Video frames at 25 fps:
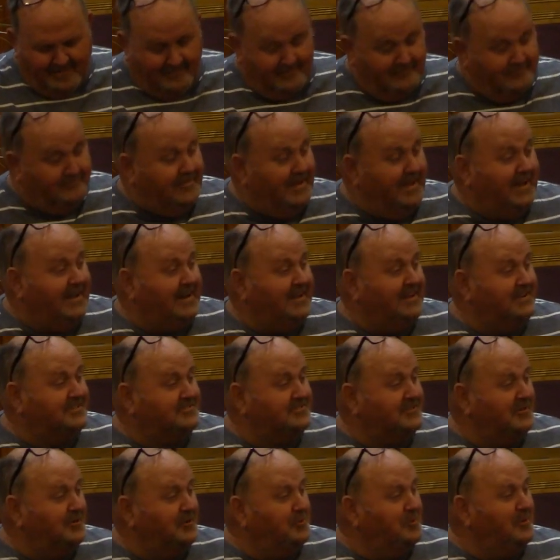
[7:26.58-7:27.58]
Venice,
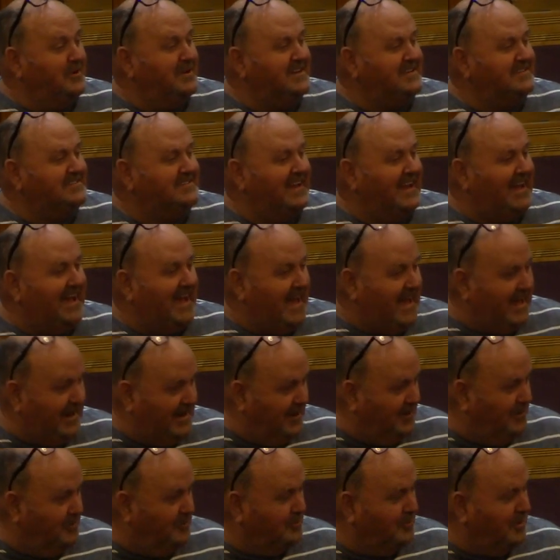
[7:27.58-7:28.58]

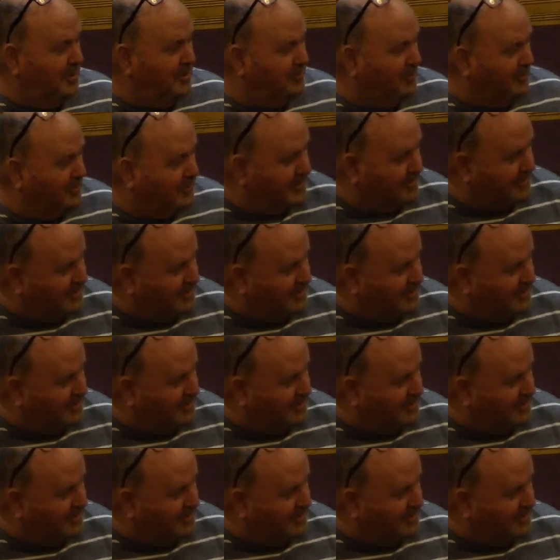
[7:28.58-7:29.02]
Louisiana. We want to